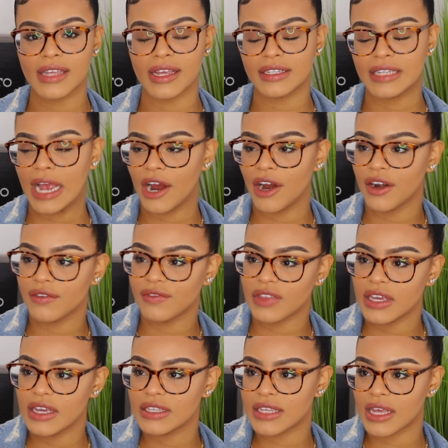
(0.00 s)
get tired of
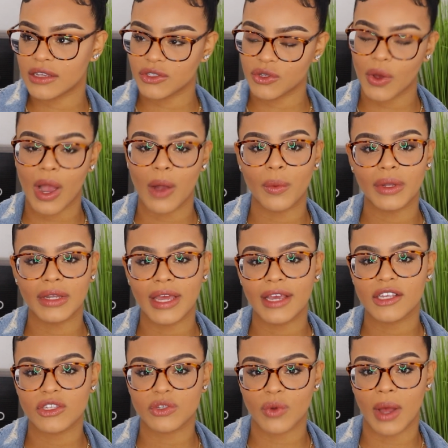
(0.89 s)
things, so I will
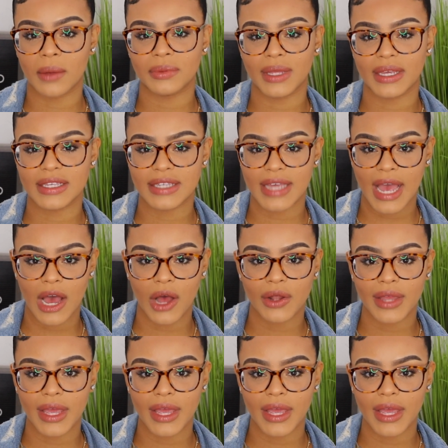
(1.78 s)
like swap things out.